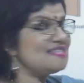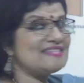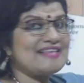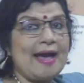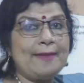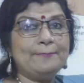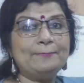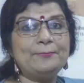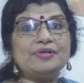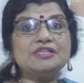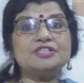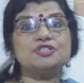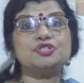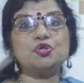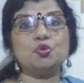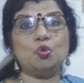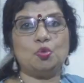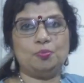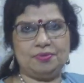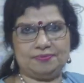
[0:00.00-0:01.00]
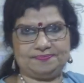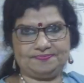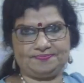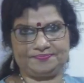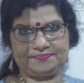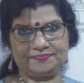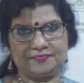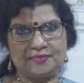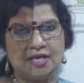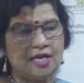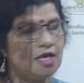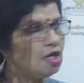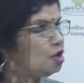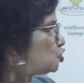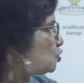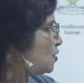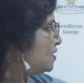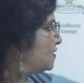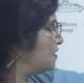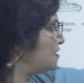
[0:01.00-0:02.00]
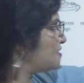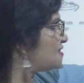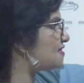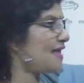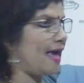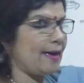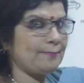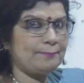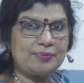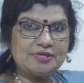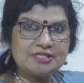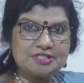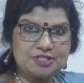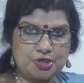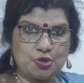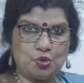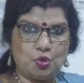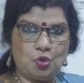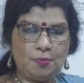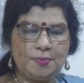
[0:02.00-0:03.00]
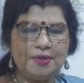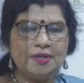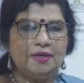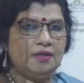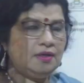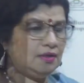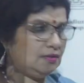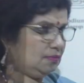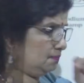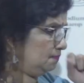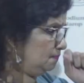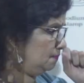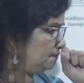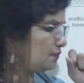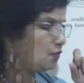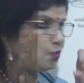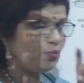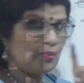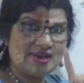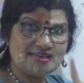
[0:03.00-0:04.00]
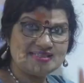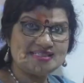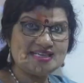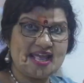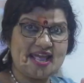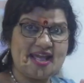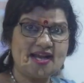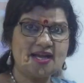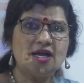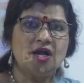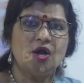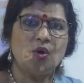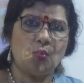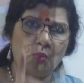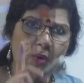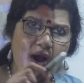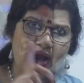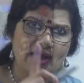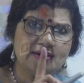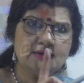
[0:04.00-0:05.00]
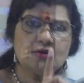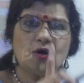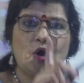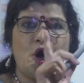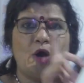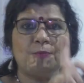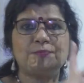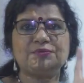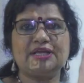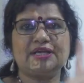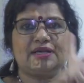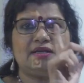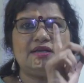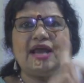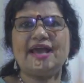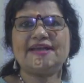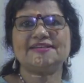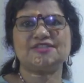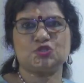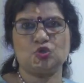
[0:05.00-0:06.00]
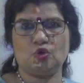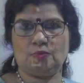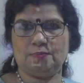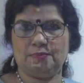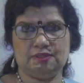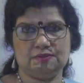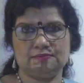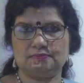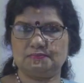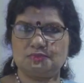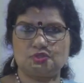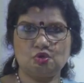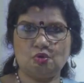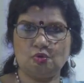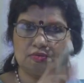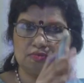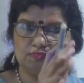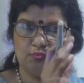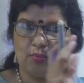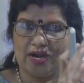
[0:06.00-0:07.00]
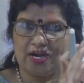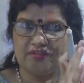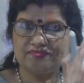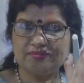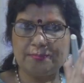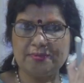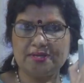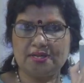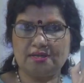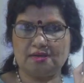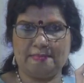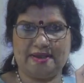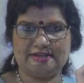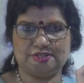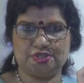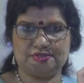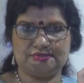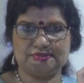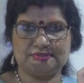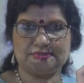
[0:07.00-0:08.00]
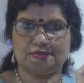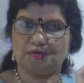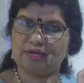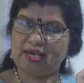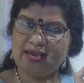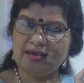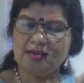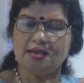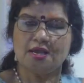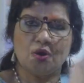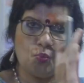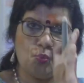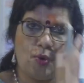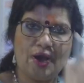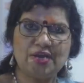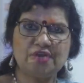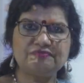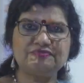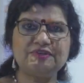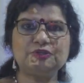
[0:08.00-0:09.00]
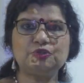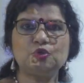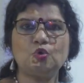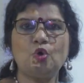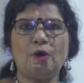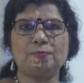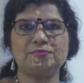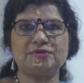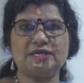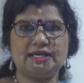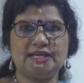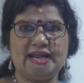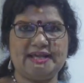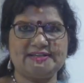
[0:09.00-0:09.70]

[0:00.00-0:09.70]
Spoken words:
sample tube. So in this sample tube, we take one optical isomer. So one of the mirror images. Okay? One of the two optical